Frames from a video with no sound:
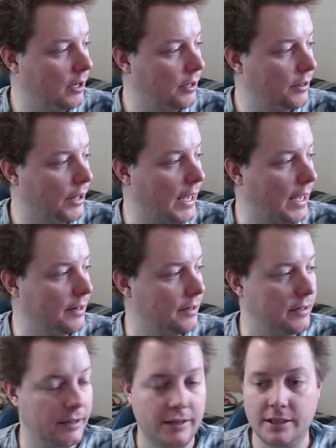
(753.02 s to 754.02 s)
that
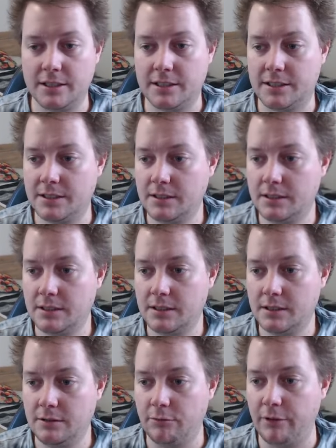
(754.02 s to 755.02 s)
is
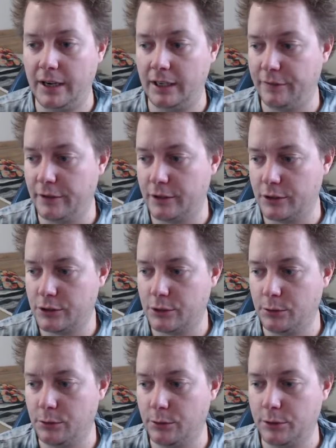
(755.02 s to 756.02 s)
relevant
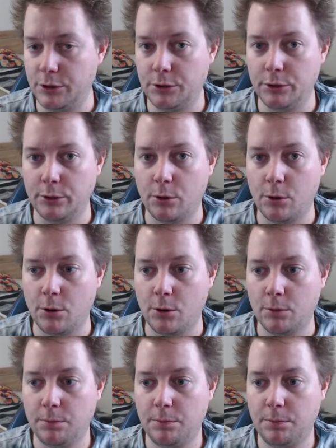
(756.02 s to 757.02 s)
to
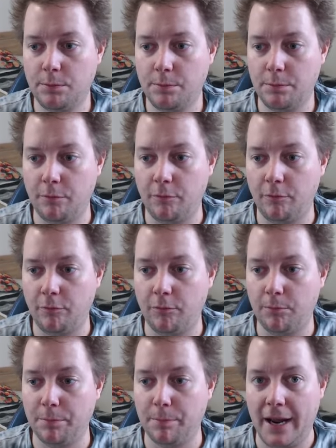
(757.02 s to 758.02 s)
your
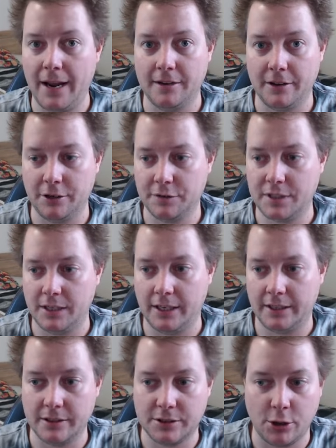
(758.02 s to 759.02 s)
band that you've
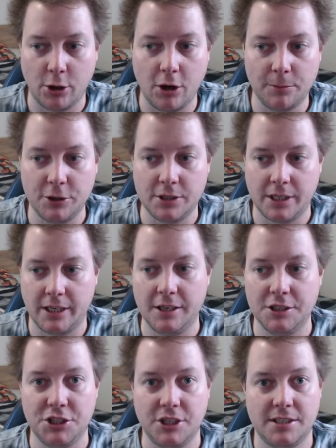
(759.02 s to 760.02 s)
selected. So I'm using
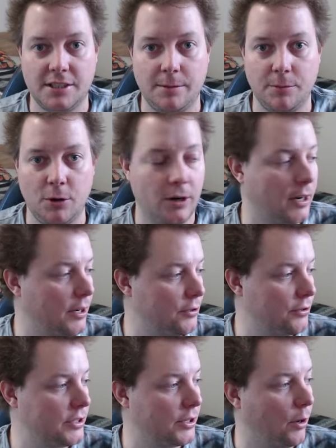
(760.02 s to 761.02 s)
eGSM
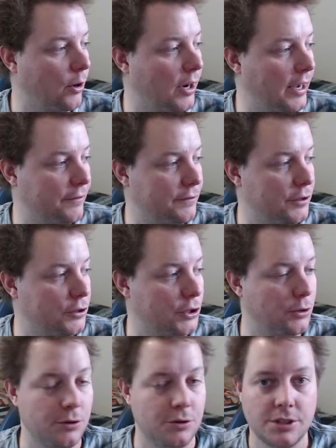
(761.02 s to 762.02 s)
900, so I have to
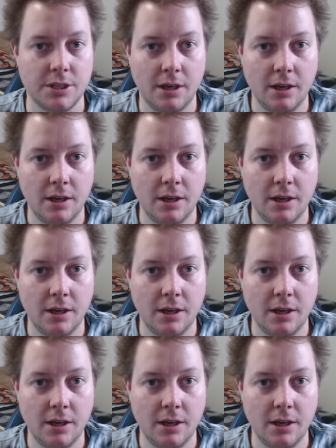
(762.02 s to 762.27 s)
choose